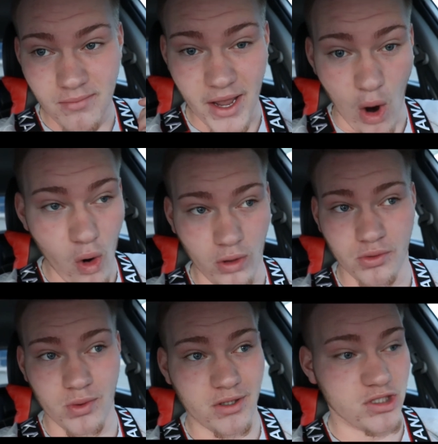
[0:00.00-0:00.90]
my
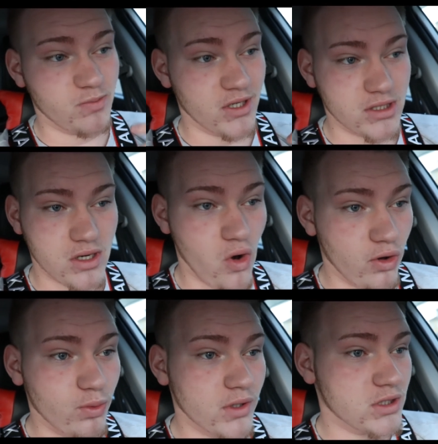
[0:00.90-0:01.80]
old rear springs and
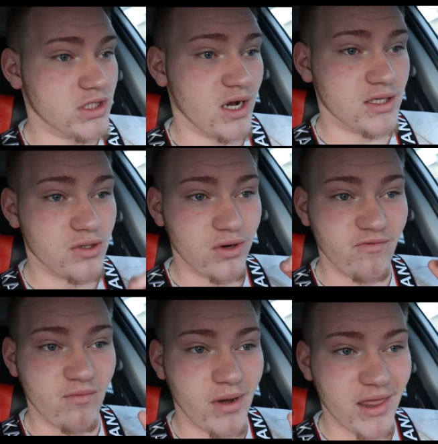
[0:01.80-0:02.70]
old rear shocks, or
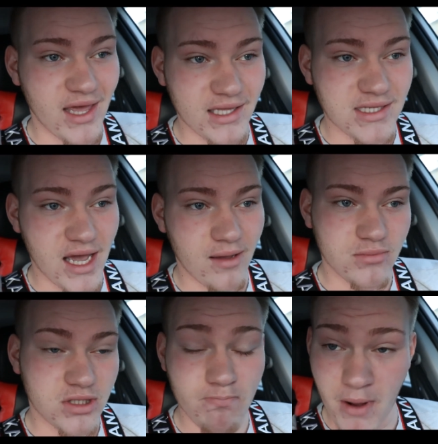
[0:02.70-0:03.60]
even by that
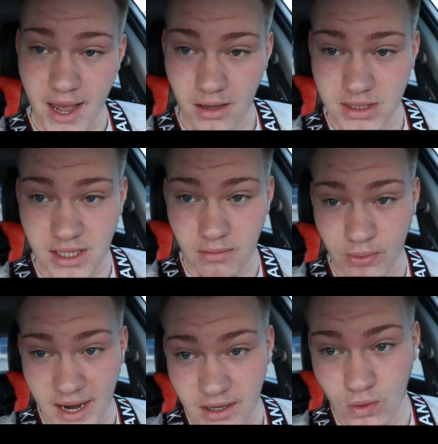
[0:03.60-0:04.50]
time just buy a set of
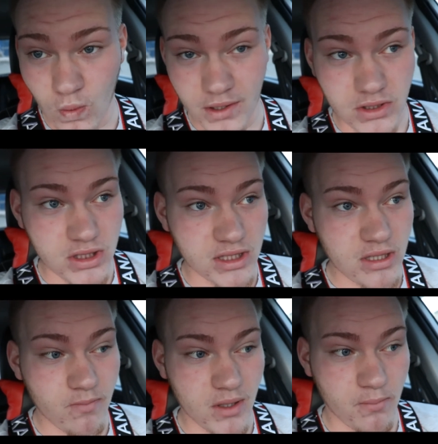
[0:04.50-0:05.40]
brand new ones just
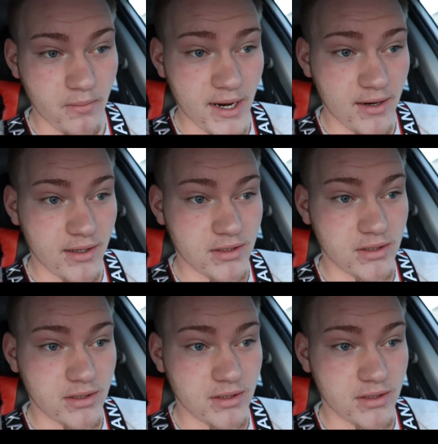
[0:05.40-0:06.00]
to be prepared